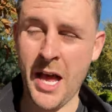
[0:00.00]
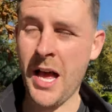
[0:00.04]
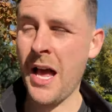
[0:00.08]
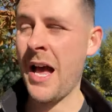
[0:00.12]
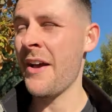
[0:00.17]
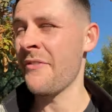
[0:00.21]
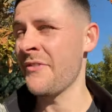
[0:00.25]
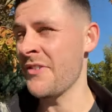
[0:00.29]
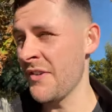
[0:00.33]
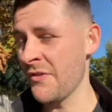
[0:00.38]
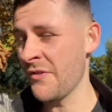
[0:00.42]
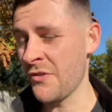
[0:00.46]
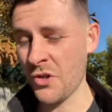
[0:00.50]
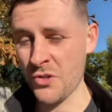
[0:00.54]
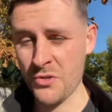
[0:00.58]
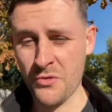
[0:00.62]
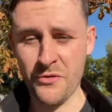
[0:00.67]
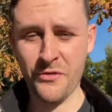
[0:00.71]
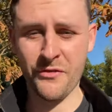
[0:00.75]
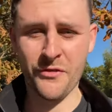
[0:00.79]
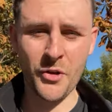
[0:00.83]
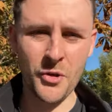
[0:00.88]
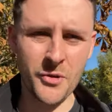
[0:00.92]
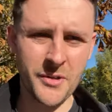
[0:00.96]
after you've got some
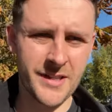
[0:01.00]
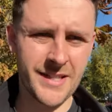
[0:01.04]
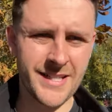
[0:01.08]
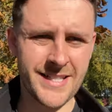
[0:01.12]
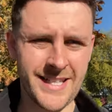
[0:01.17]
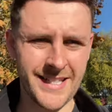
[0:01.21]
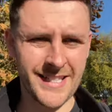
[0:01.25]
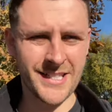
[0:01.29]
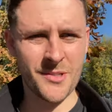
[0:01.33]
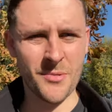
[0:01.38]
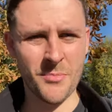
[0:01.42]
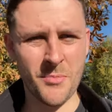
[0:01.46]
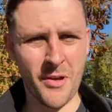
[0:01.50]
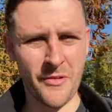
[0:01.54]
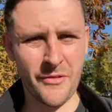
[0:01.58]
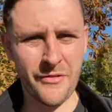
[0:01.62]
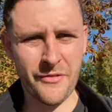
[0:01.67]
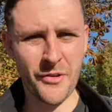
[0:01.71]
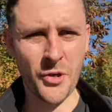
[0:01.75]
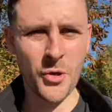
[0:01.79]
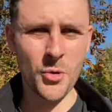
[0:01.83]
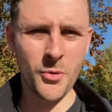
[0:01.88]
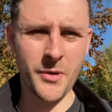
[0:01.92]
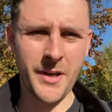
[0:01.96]
food in the system,
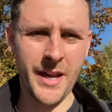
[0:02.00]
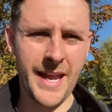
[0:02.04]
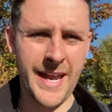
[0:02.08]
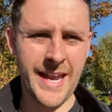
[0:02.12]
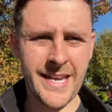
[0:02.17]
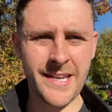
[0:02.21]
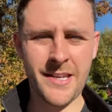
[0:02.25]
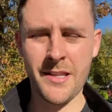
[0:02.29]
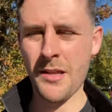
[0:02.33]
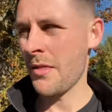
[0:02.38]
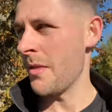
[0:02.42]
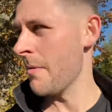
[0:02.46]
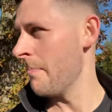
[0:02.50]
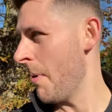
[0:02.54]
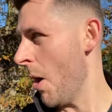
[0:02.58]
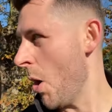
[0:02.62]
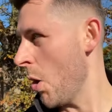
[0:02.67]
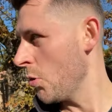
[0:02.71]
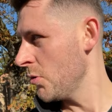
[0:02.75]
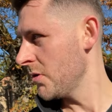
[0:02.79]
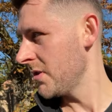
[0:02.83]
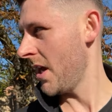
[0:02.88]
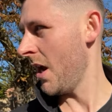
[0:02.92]
food in the bones.